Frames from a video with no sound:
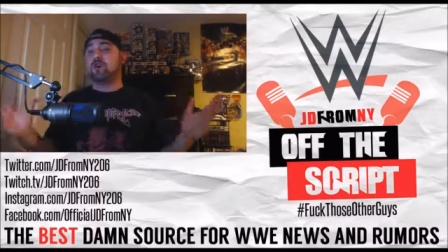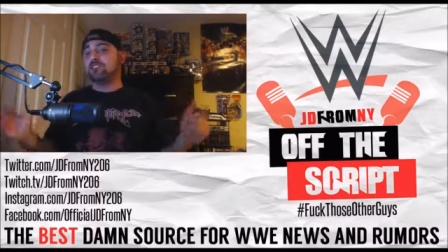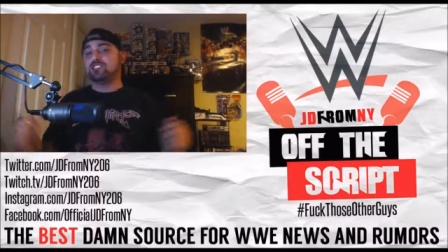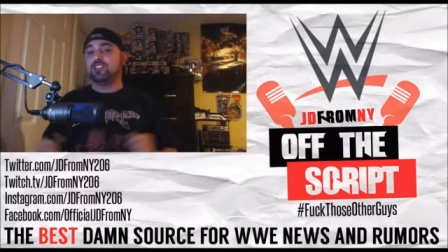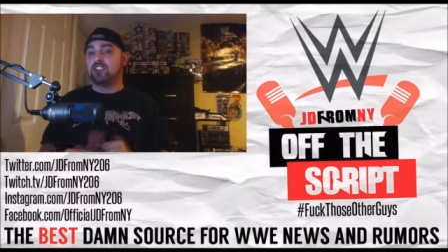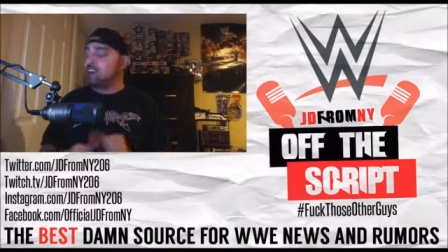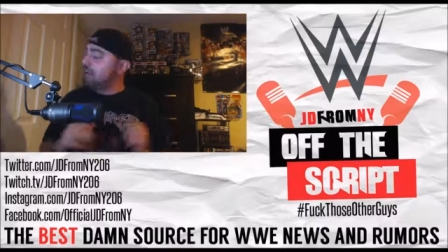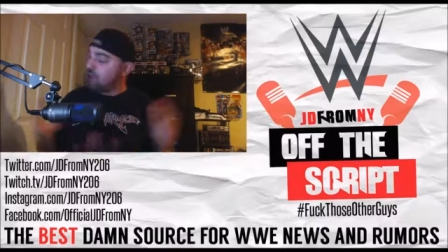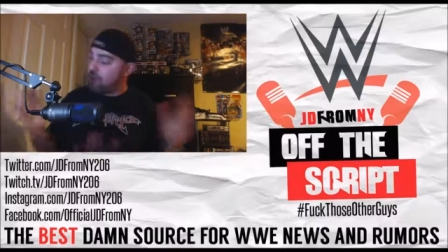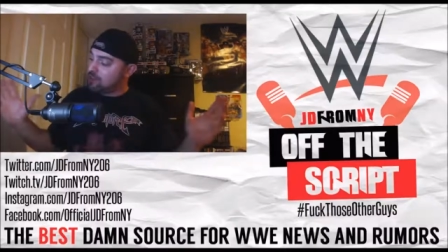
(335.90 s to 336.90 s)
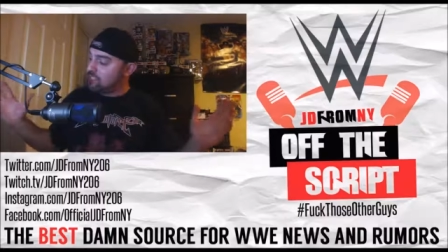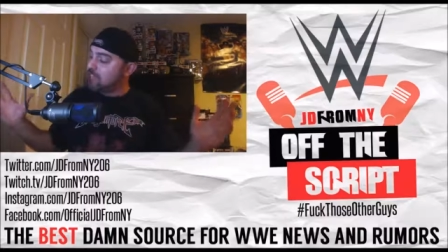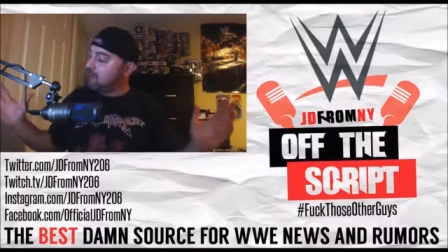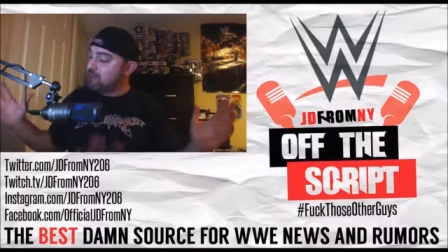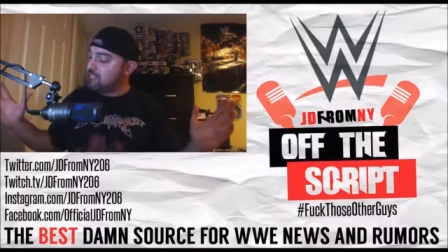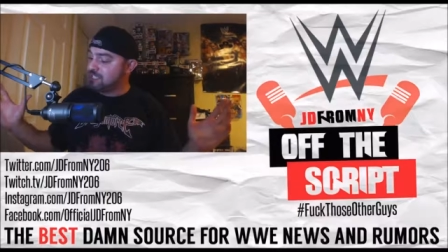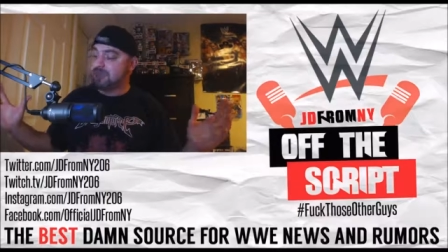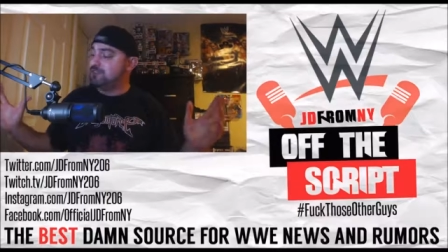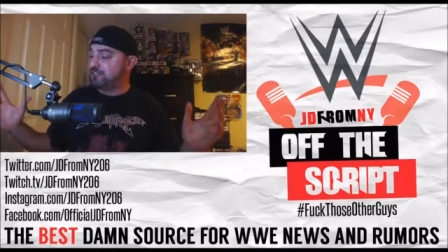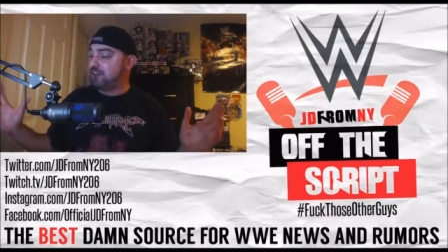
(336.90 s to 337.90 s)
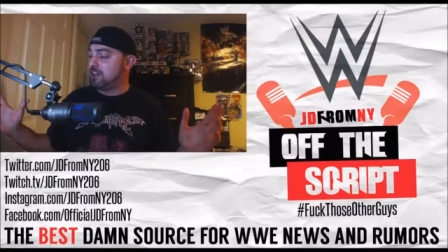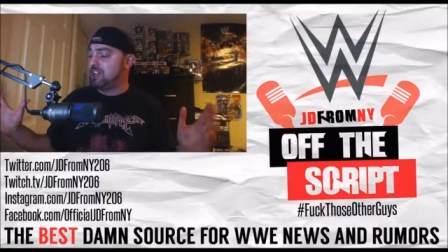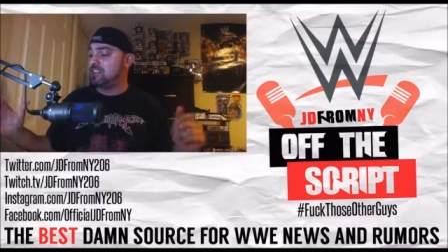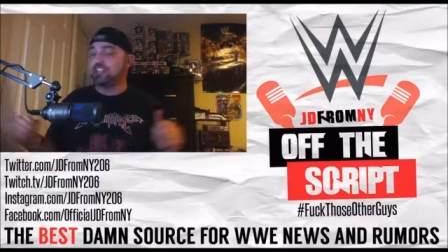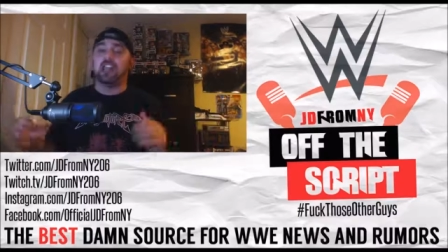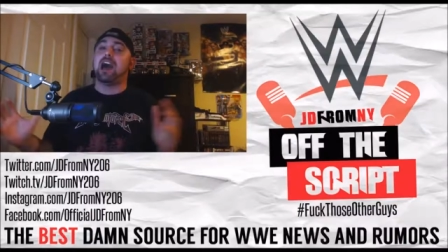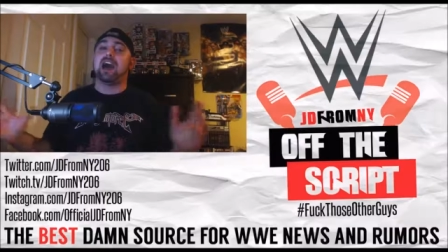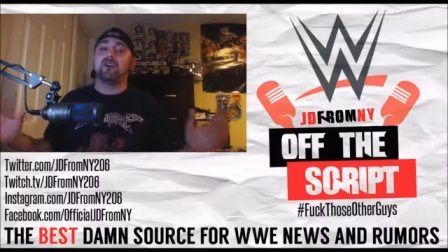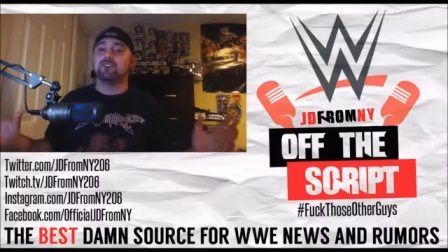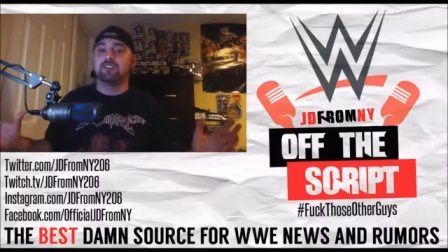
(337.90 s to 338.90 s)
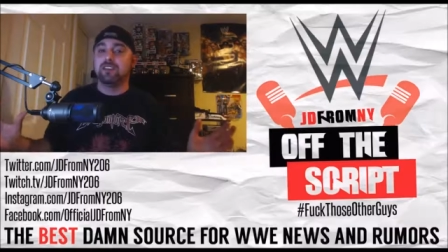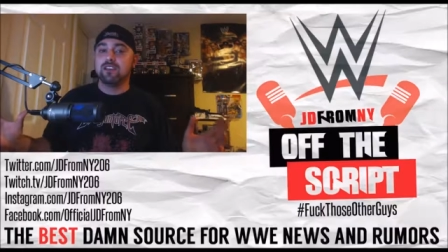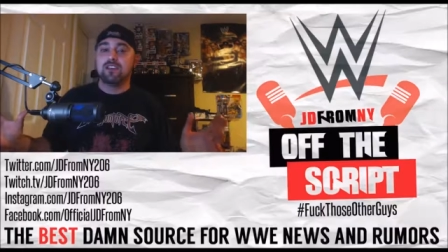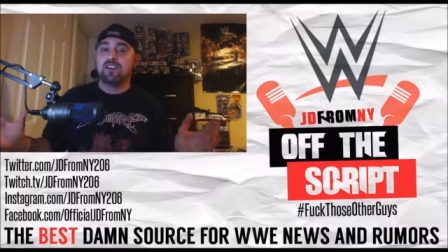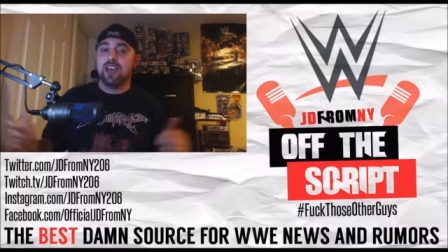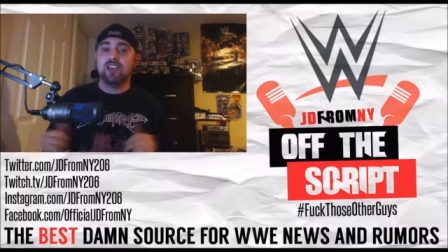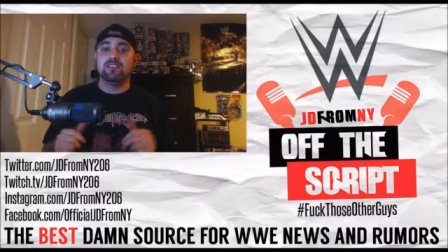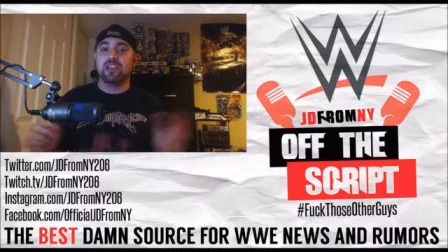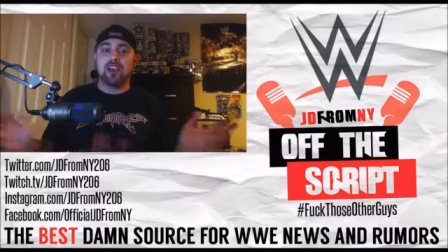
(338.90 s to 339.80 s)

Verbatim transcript: voice alert, I know there's going to be some fucking clown in the